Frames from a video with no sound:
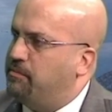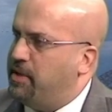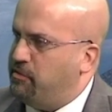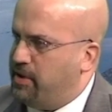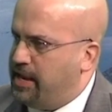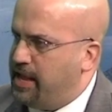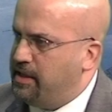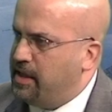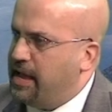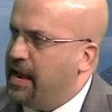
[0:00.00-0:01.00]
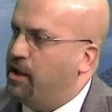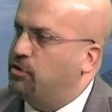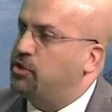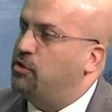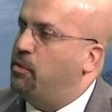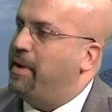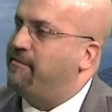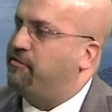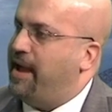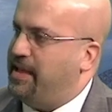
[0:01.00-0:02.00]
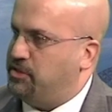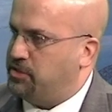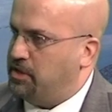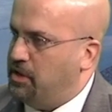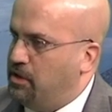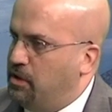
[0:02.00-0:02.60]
been reading, and I also know my friends.